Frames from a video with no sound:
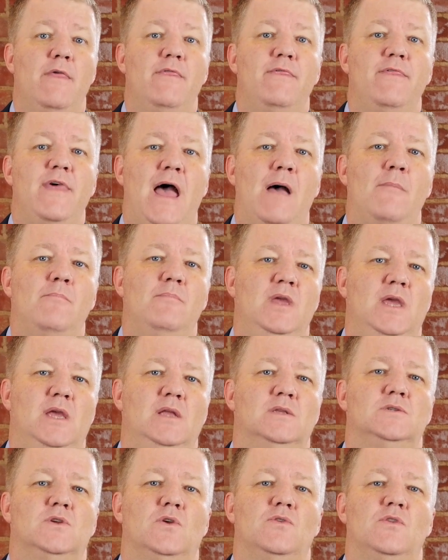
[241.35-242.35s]
That
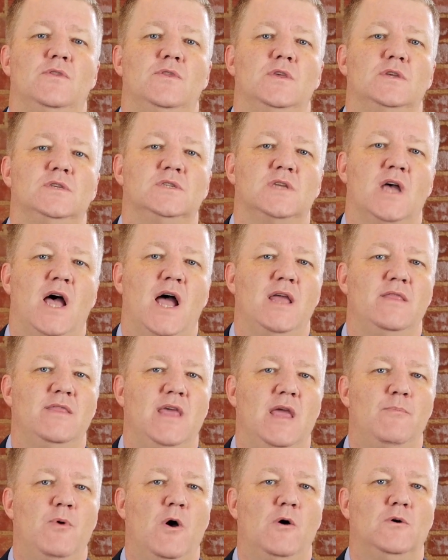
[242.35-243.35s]
means that the sign
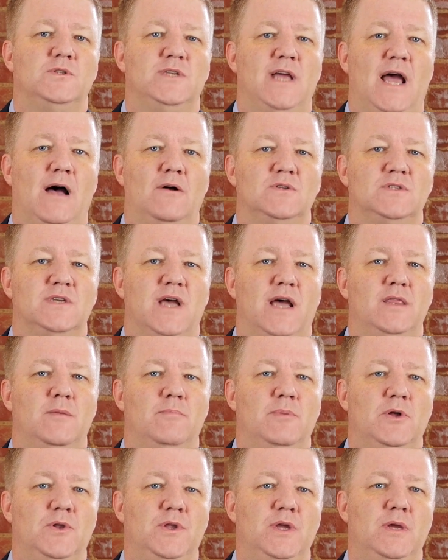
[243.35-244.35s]
they post outside the
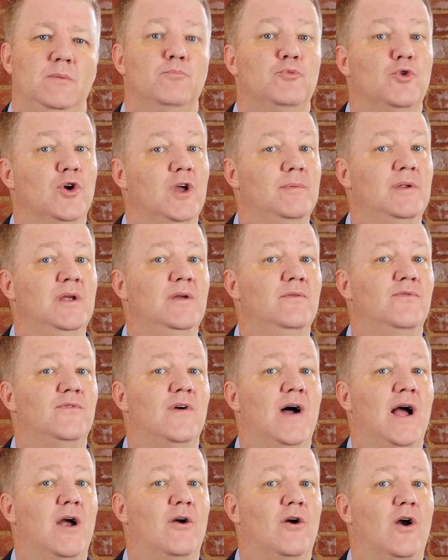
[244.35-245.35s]
building prohibiting
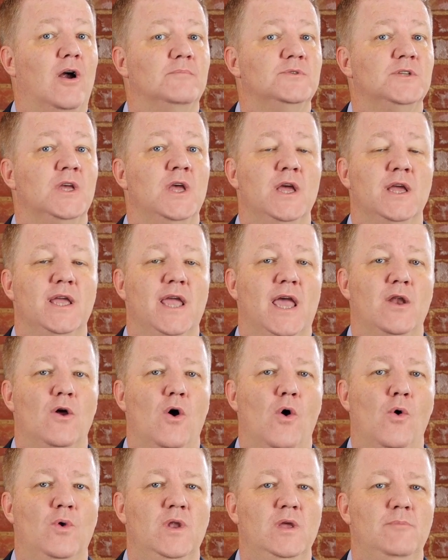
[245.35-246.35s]
firearms can
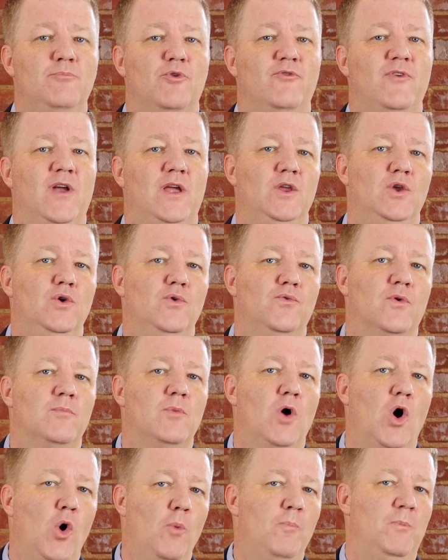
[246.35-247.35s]
only prevent you
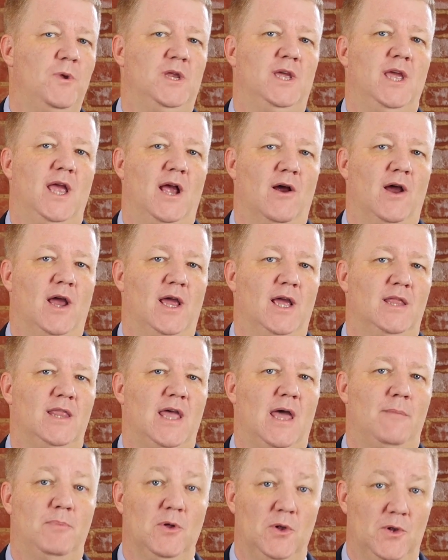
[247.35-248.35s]
from open carrying in
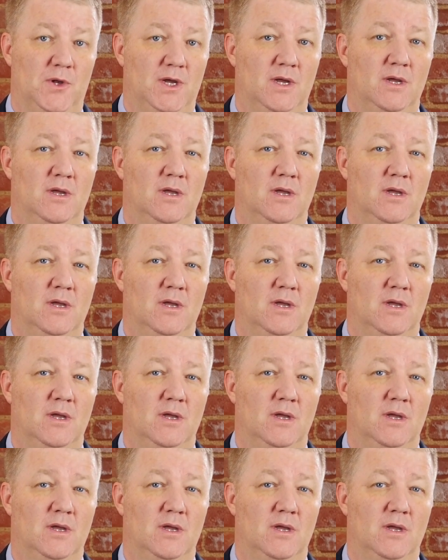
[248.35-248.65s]
that building.